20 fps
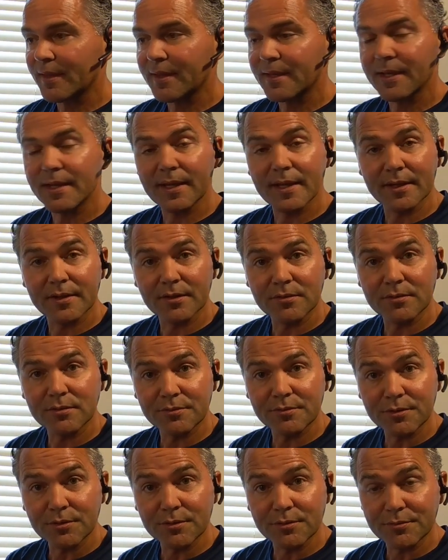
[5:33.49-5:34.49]
And I don't know
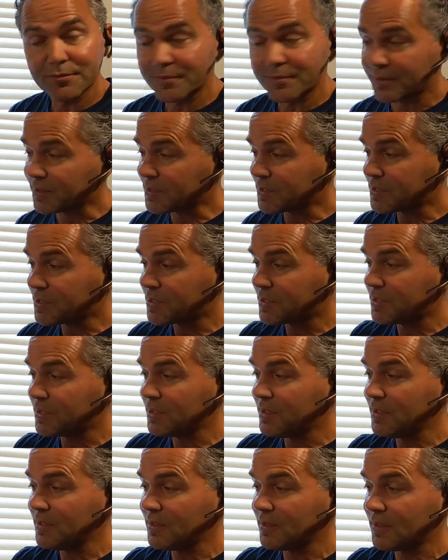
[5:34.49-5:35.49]
if you've
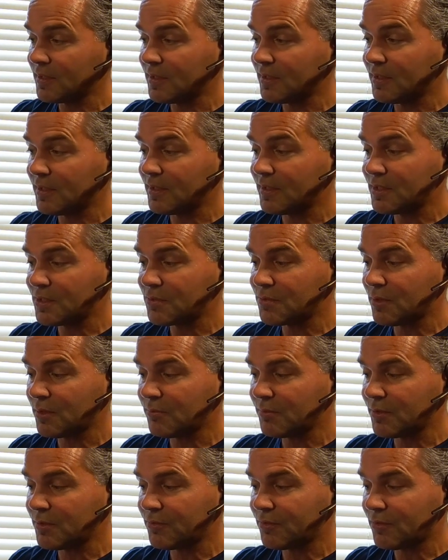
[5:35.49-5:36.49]
seen this one
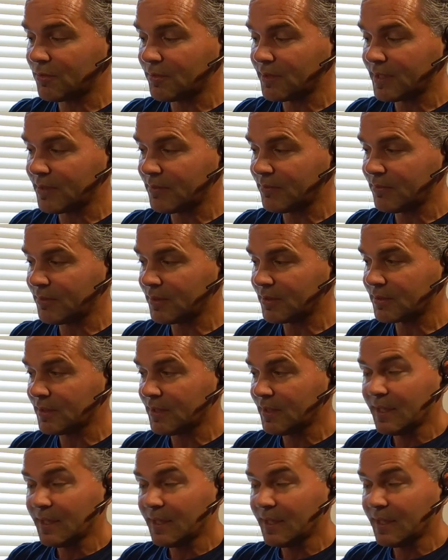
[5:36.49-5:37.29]
before, but